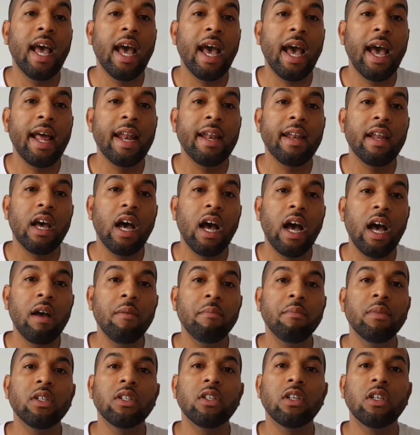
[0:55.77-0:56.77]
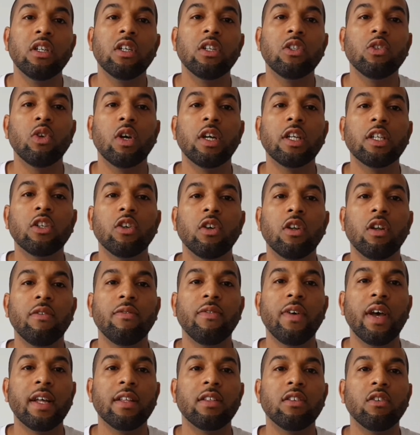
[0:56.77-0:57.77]
And I'm just going to touch on the
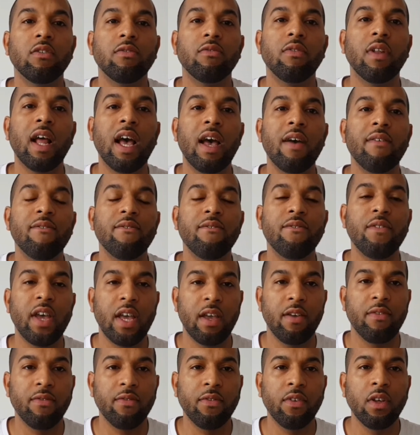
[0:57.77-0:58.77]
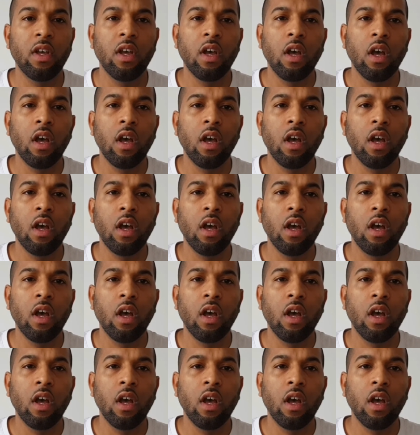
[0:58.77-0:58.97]
fact of faith.